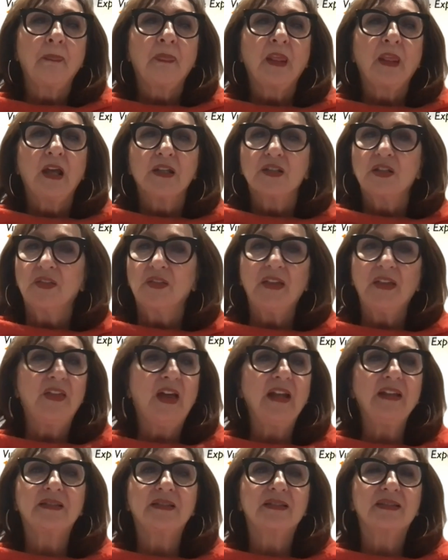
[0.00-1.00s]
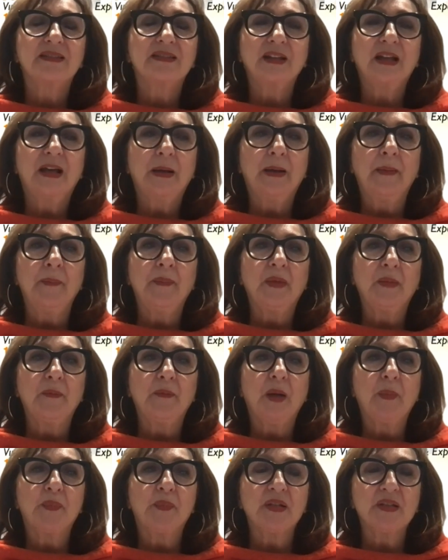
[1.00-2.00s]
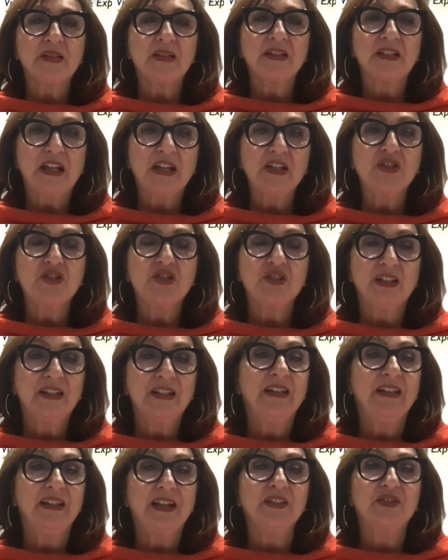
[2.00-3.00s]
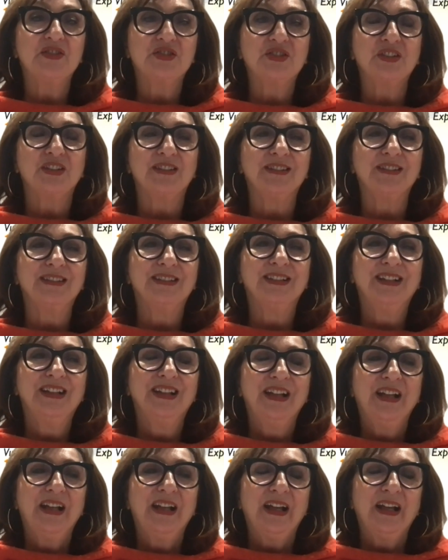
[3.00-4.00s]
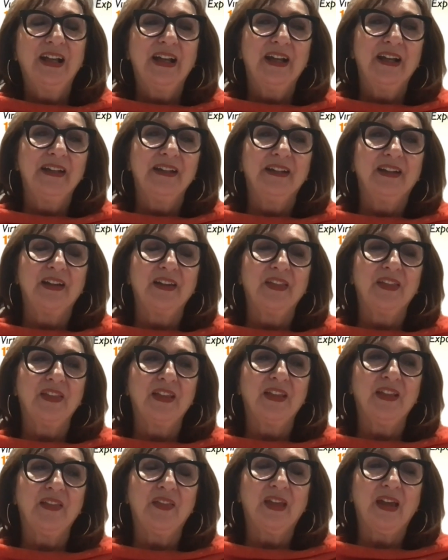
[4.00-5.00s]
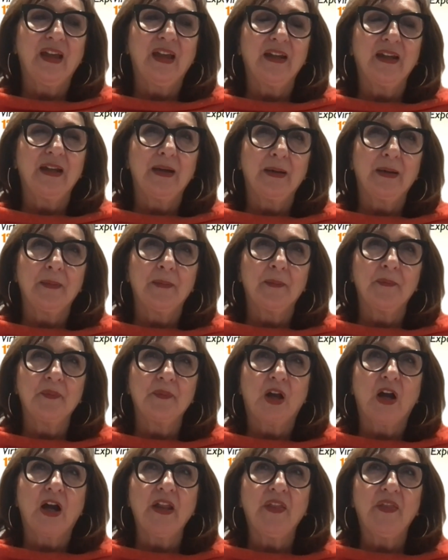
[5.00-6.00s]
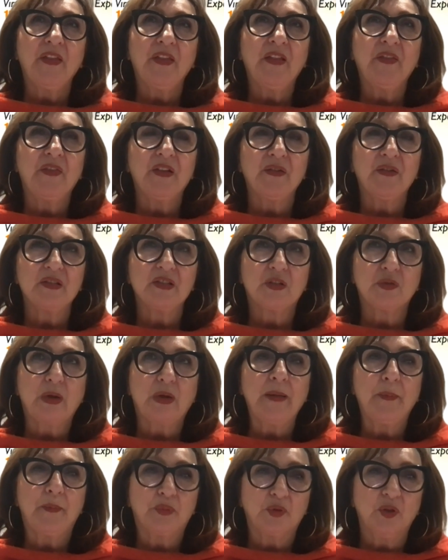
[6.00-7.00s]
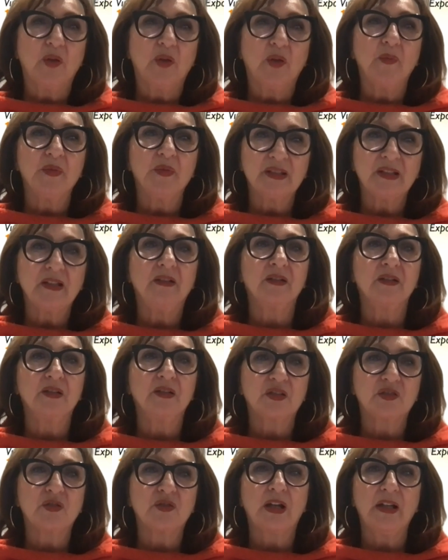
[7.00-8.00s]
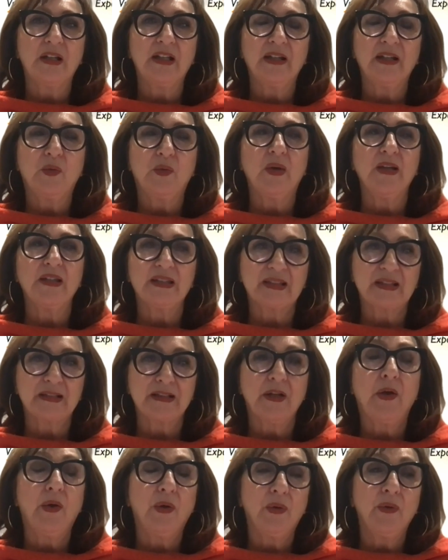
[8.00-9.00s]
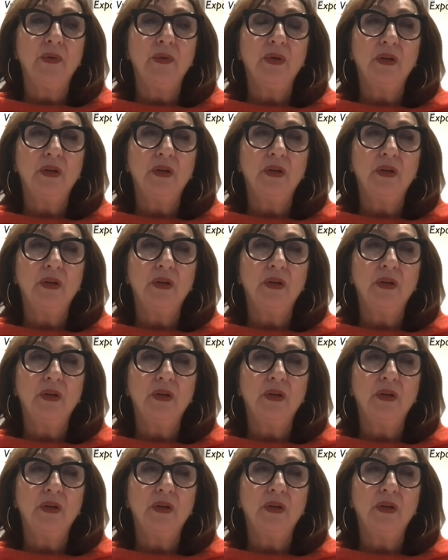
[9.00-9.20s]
So that's my presentation in a nutshell. And I think that there is great promise in Australia. We're slow